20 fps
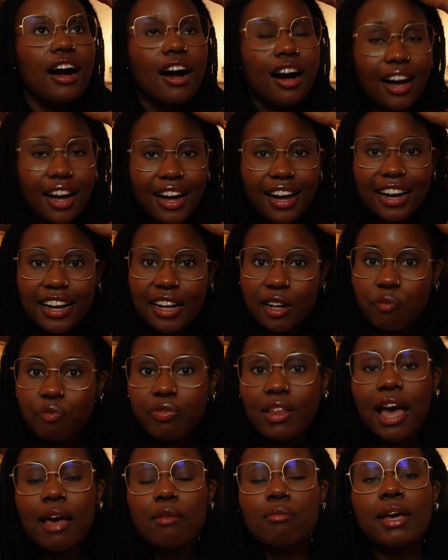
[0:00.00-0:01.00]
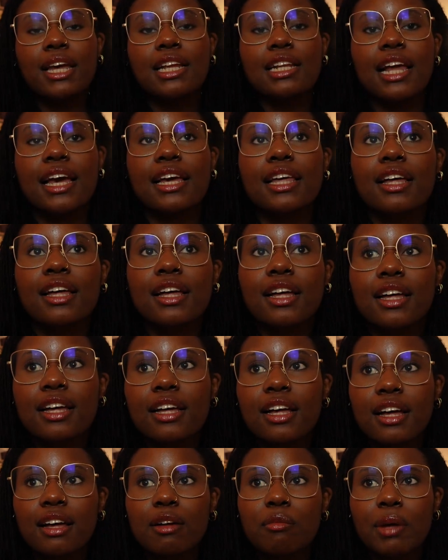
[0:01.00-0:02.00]
I made like
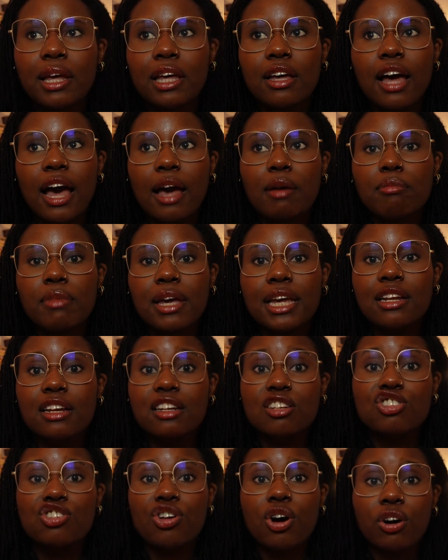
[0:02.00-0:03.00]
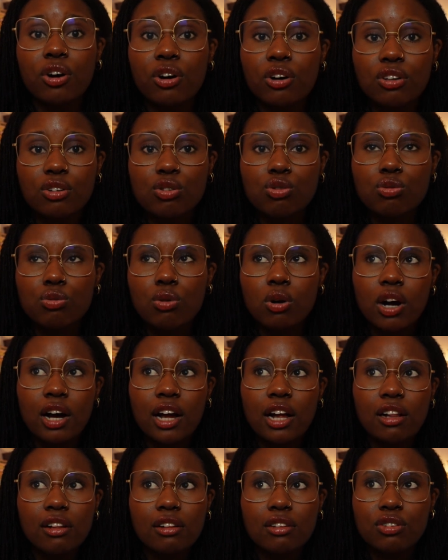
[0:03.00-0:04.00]
I made a
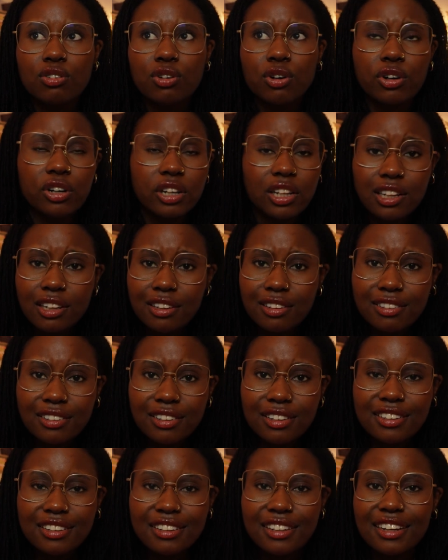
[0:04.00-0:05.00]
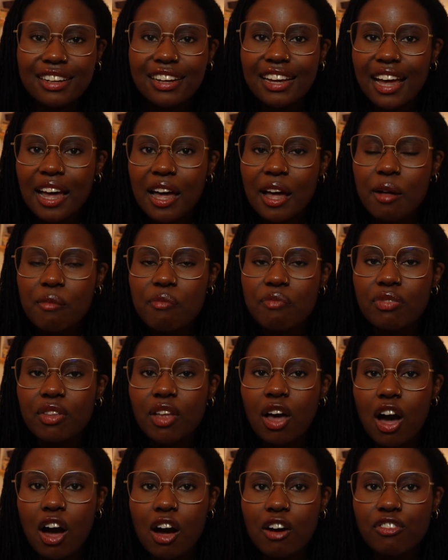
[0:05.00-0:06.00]
toil
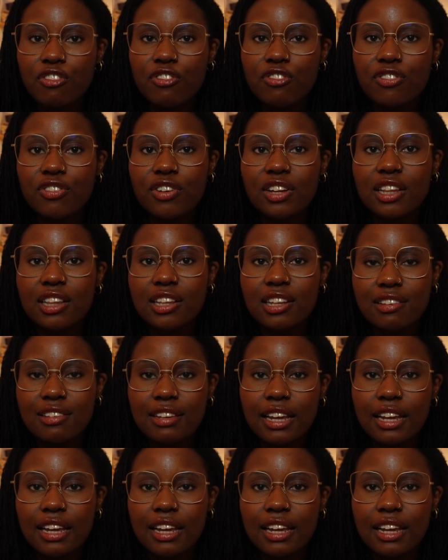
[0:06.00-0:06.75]
of this